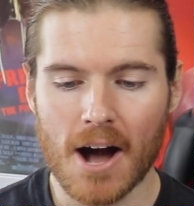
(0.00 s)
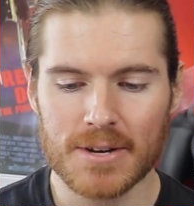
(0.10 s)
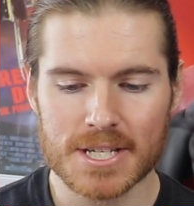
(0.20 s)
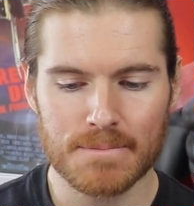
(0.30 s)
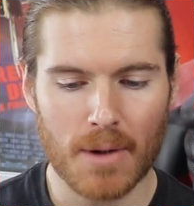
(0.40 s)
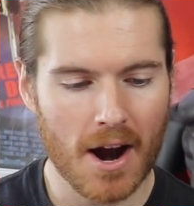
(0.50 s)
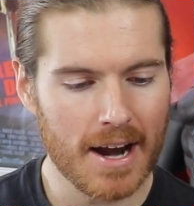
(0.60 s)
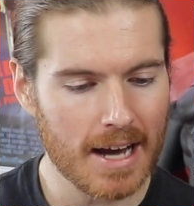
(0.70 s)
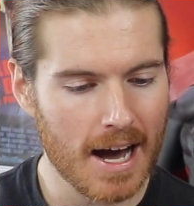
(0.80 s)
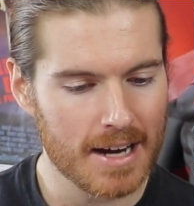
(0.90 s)
I'm an
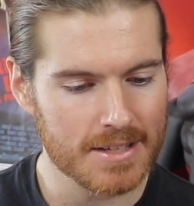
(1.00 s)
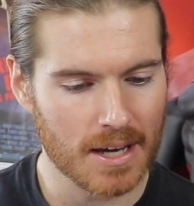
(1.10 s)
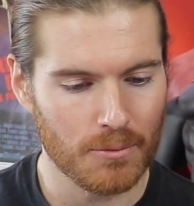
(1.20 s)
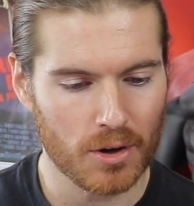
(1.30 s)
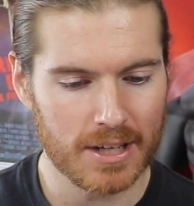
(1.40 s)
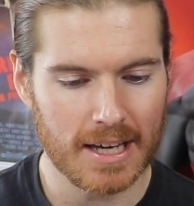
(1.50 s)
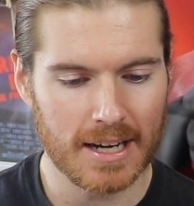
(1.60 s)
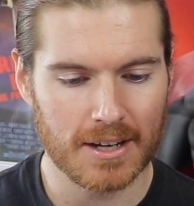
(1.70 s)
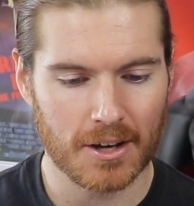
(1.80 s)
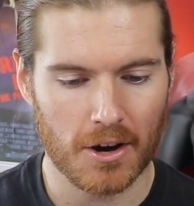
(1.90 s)
aspiring artist and wanted to get
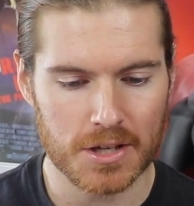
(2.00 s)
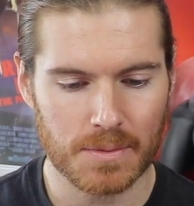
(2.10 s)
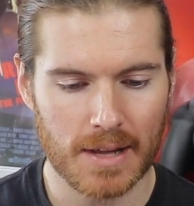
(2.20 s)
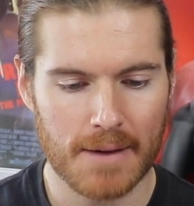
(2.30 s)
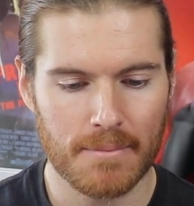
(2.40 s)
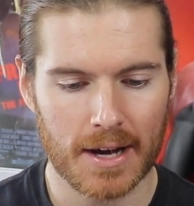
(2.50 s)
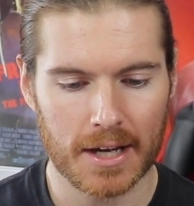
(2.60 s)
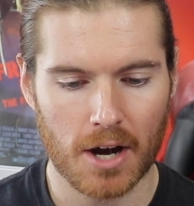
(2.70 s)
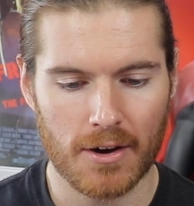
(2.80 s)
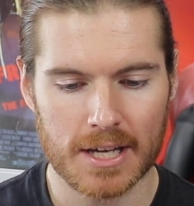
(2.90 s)
into cosplay by
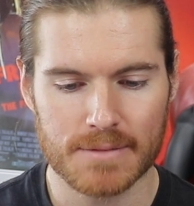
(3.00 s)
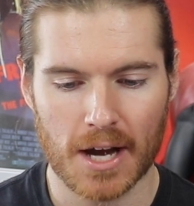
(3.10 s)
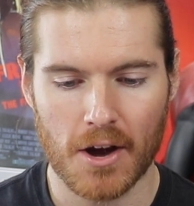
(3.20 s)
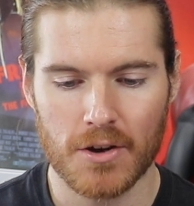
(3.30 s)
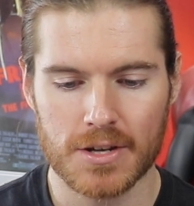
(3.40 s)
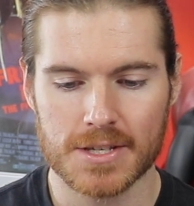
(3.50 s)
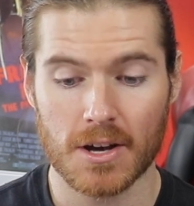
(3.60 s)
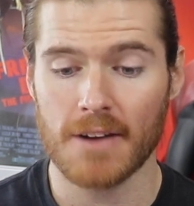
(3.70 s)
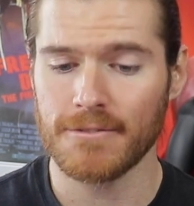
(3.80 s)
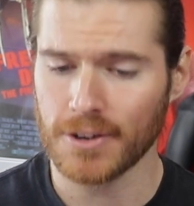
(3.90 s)
going as my own
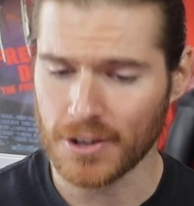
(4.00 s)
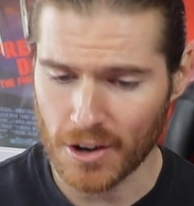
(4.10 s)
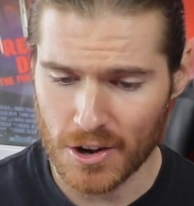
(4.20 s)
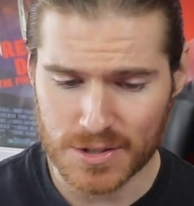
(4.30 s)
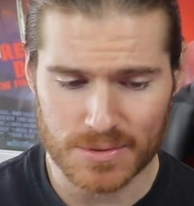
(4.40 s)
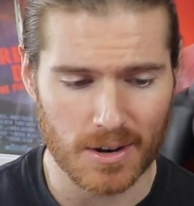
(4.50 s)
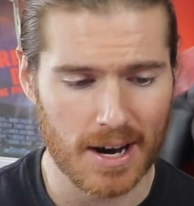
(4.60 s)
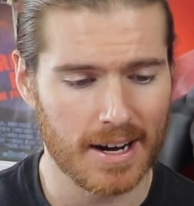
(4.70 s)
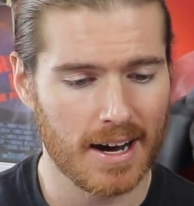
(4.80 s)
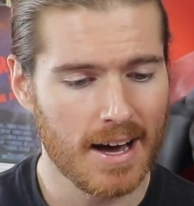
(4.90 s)
design for Ghost
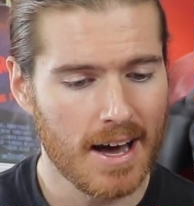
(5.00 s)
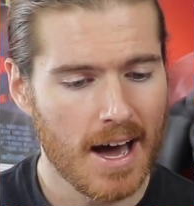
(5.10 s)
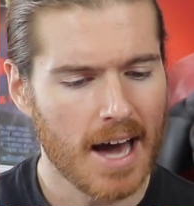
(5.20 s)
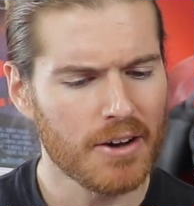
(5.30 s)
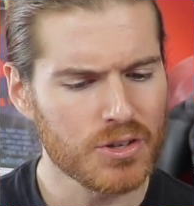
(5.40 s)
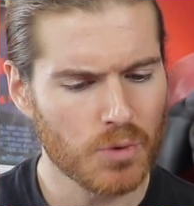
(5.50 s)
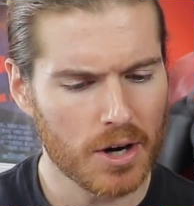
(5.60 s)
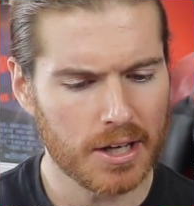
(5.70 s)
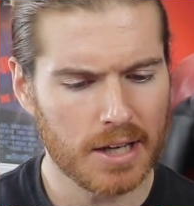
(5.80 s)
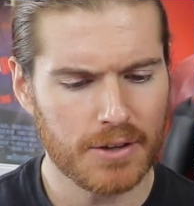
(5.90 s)
Rider. And I was
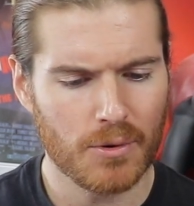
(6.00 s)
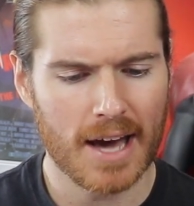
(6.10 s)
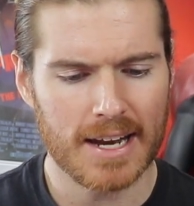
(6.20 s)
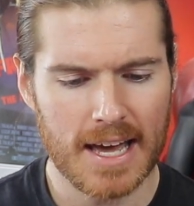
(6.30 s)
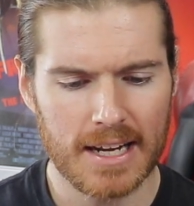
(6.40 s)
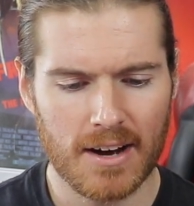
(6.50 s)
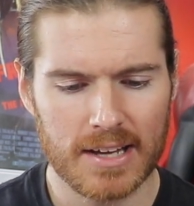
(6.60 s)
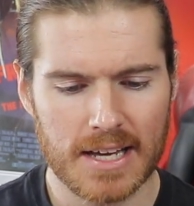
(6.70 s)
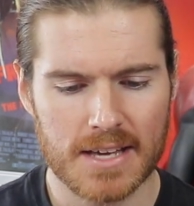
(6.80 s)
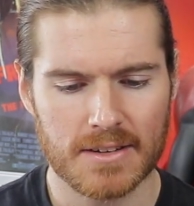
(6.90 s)
wondering if you had any
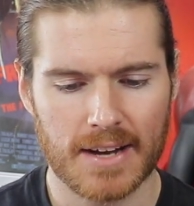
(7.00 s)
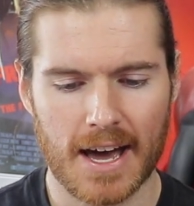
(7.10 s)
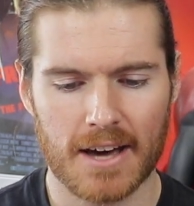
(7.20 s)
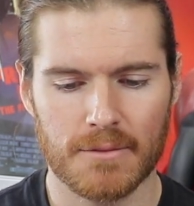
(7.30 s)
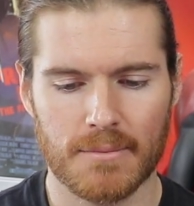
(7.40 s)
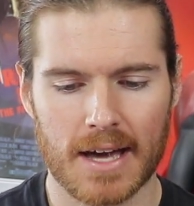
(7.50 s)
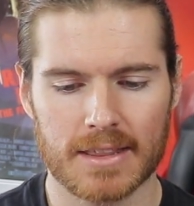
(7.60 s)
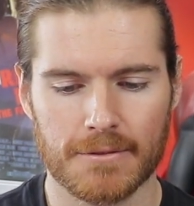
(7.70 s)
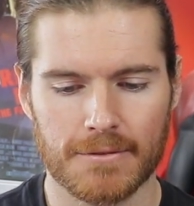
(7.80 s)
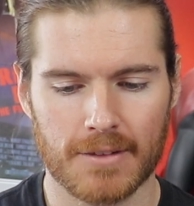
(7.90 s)
ideas on how to
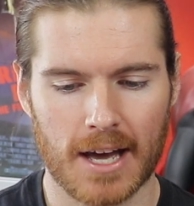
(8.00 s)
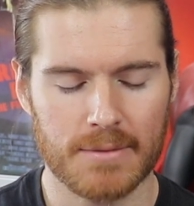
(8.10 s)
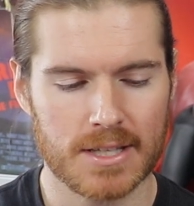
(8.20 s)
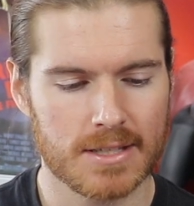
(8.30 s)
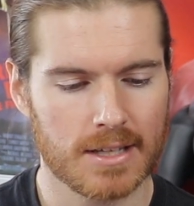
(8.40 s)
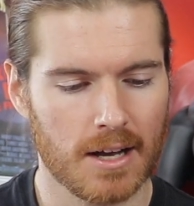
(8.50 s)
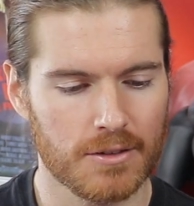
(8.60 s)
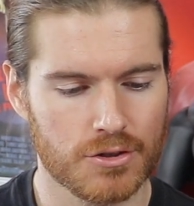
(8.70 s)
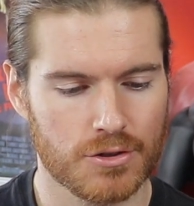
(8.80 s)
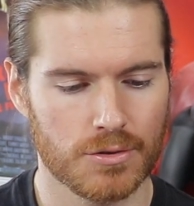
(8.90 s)
make the flaming
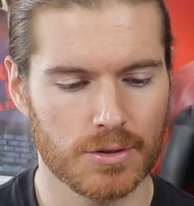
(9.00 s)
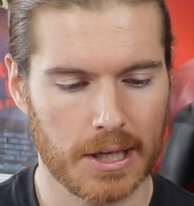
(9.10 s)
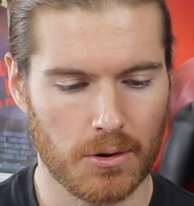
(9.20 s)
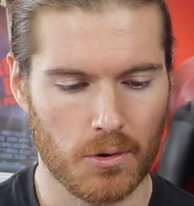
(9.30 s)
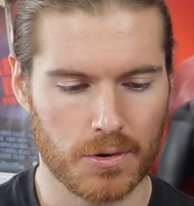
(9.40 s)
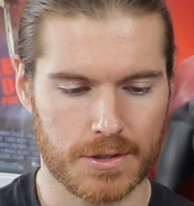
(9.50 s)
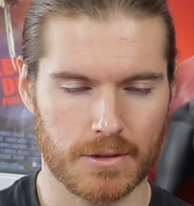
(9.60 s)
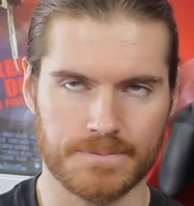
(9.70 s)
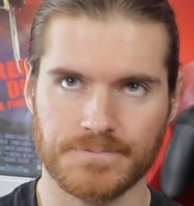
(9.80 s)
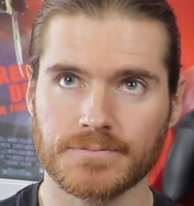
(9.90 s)
skull truly
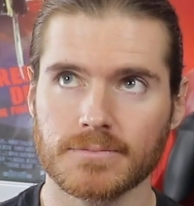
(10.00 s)
awesome.